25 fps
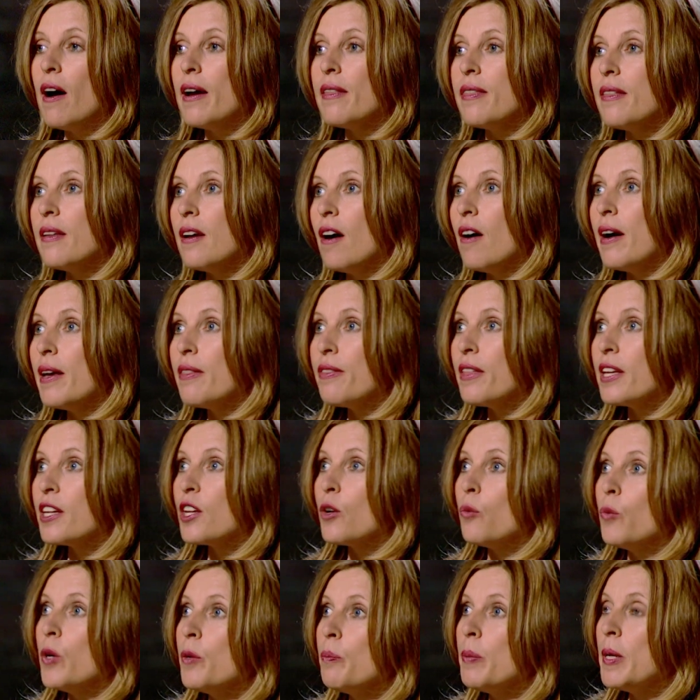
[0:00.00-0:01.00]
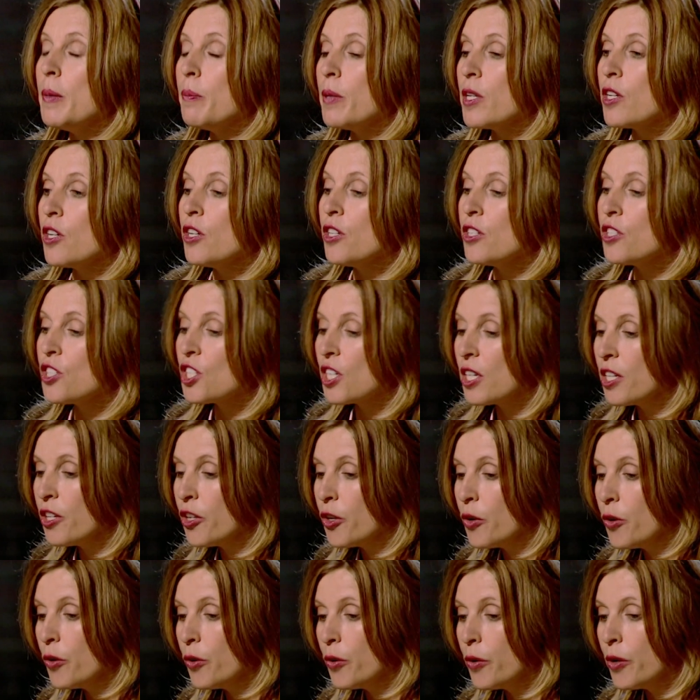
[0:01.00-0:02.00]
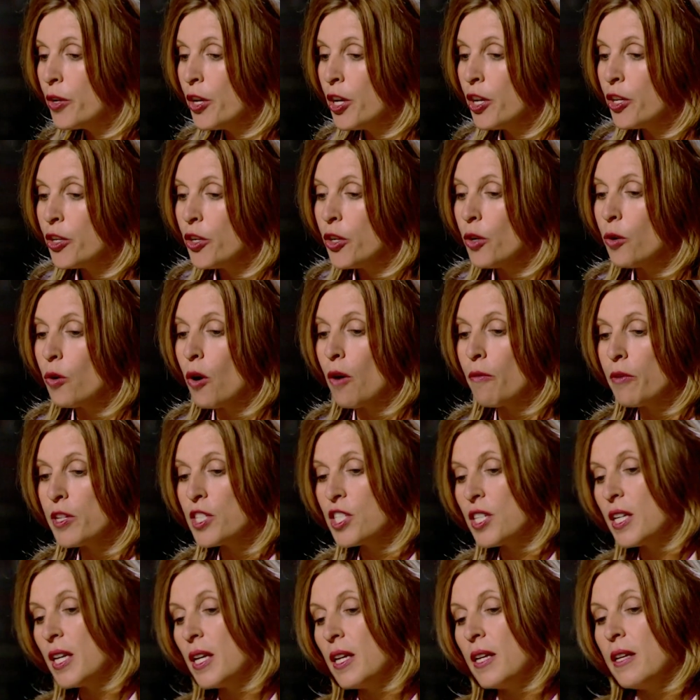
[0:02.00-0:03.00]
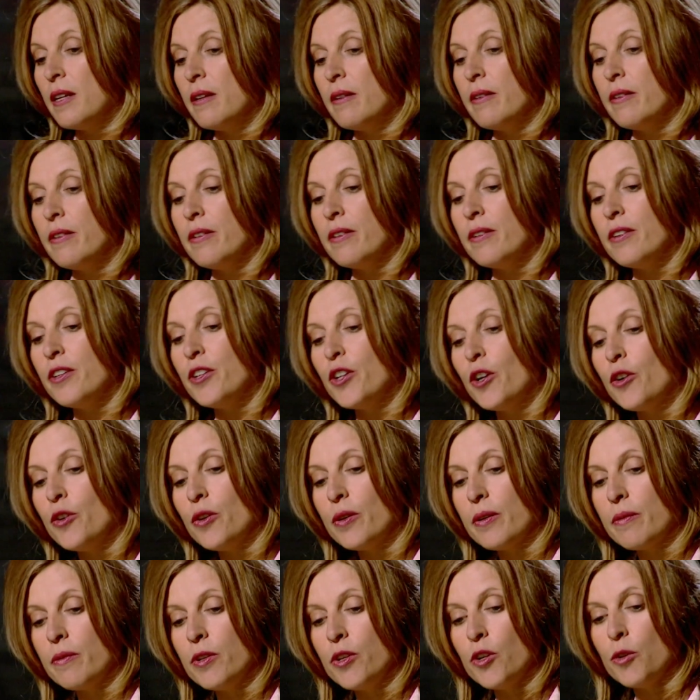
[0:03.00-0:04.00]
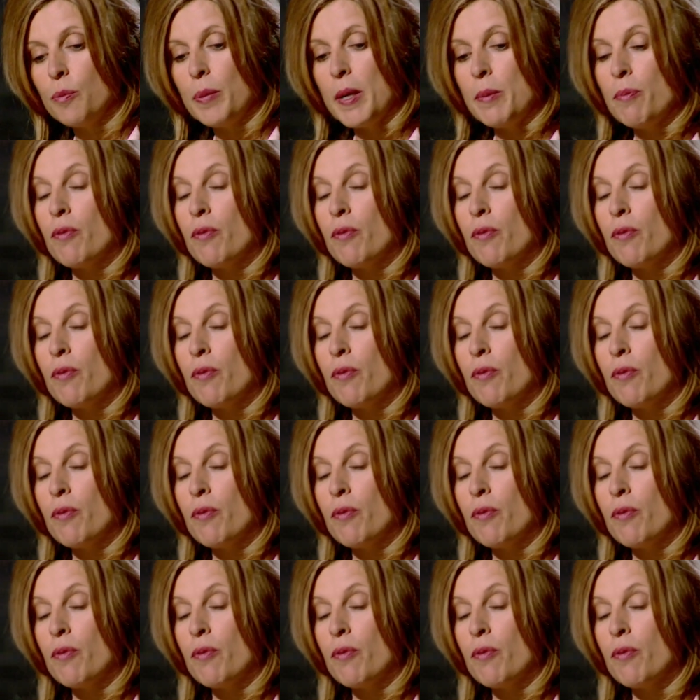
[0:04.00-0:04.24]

I think it would be, because you're obviously, you know, you'd be